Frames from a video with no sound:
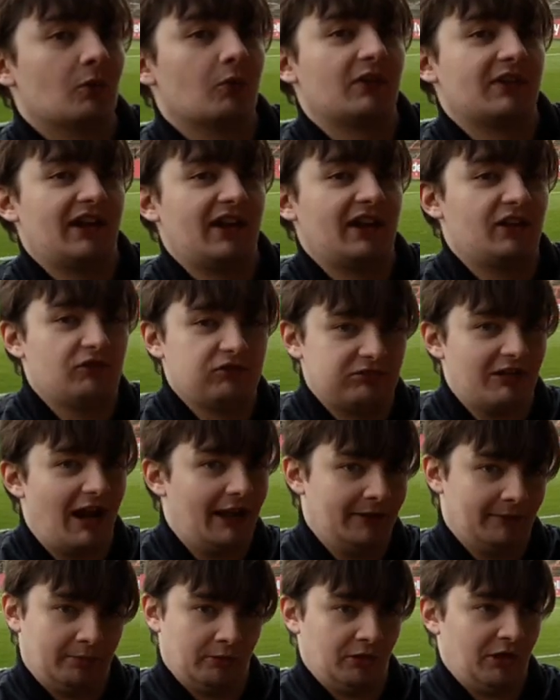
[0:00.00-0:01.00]
was
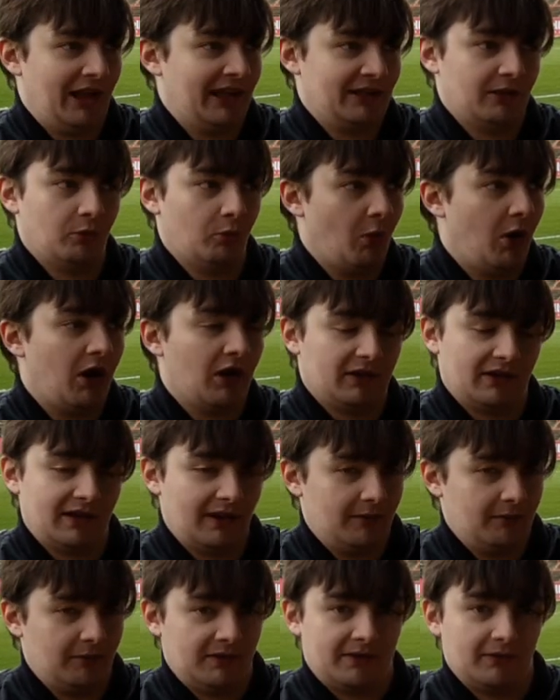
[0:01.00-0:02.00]
incredible and it was,
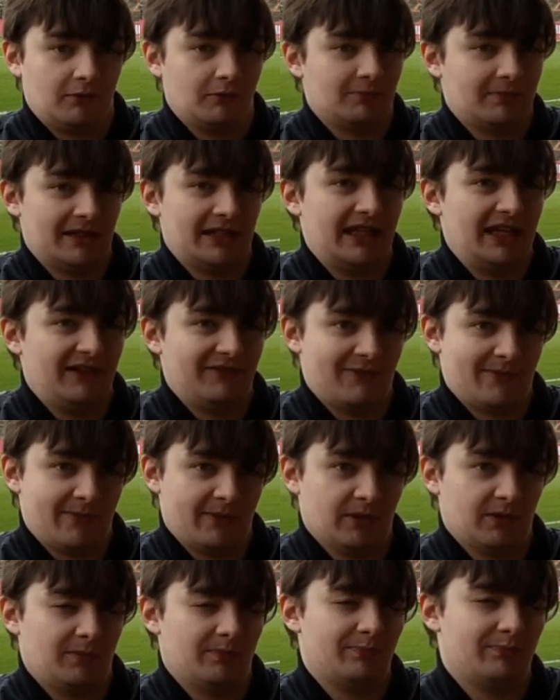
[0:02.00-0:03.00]
it was
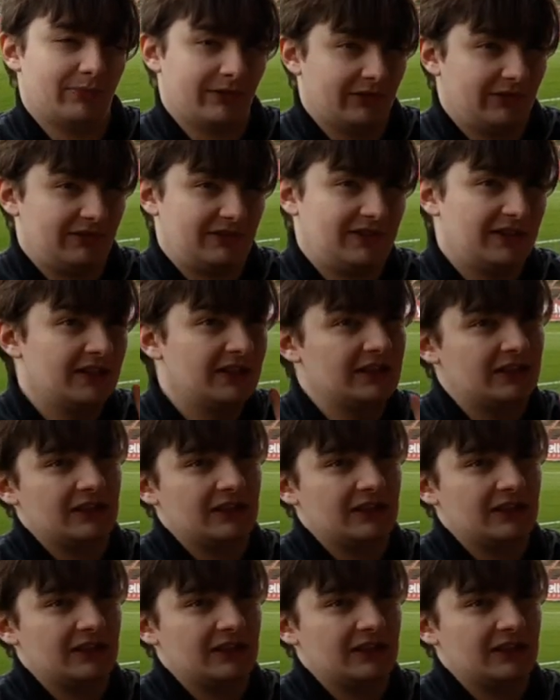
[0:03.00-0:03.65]
unbelievable but